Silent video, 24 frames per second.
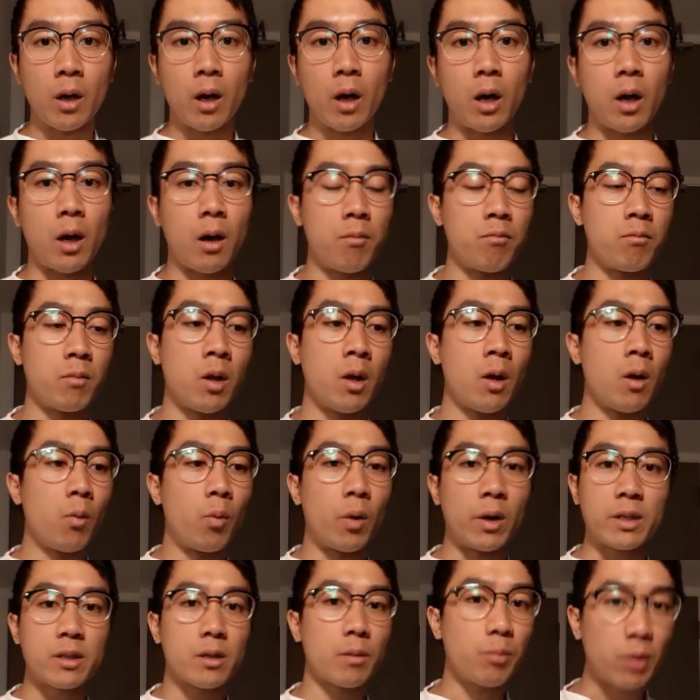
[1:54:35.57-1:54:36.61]

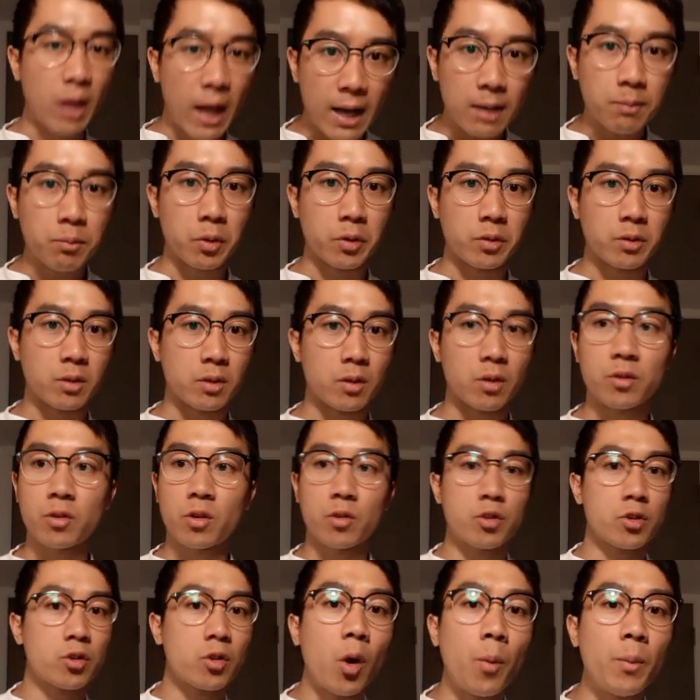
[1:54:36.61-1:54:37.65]
What is a black person?
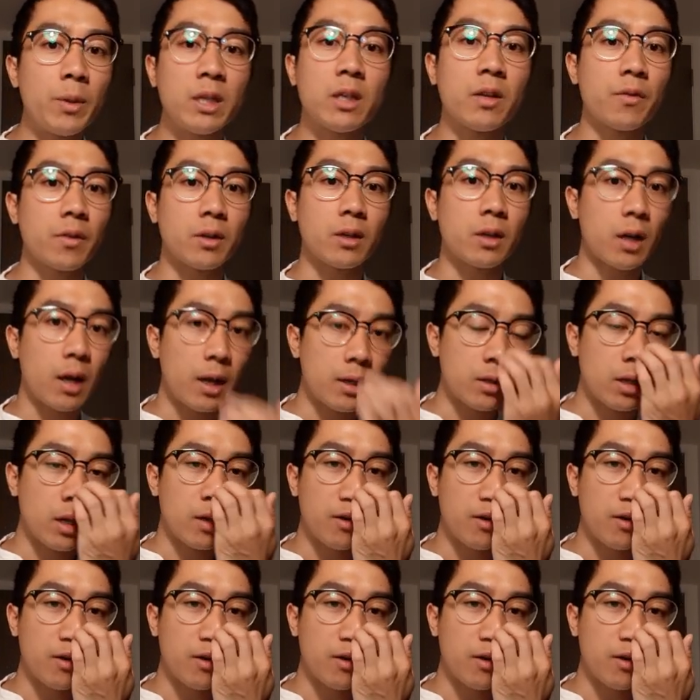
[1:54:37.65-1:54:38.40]
There's so many different kinds.